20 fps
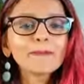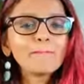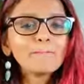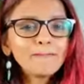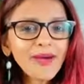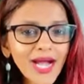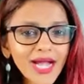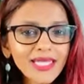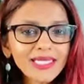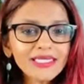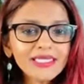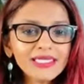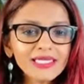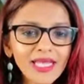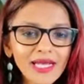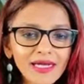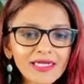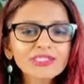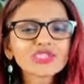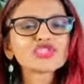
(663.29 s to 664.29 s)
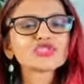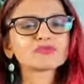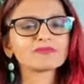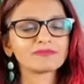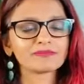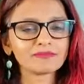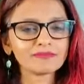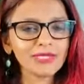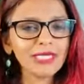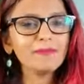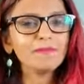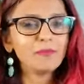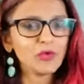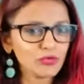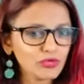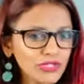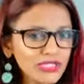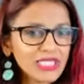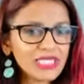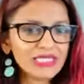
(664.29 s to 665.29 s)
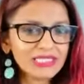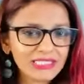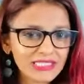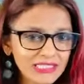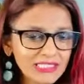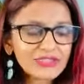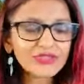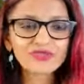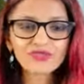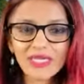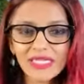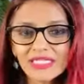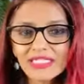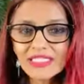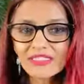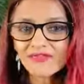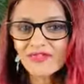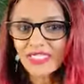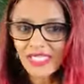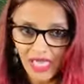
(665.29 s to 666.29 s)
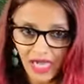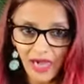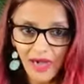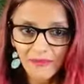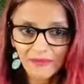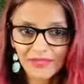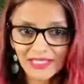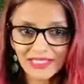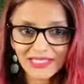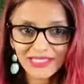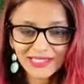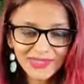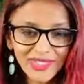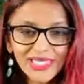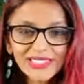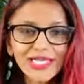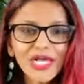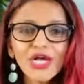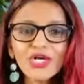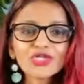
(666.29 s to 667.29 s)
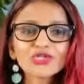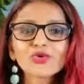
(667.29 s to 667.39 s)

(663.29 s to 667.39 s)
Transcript: but by and large, in most cases, relatively harmless, right?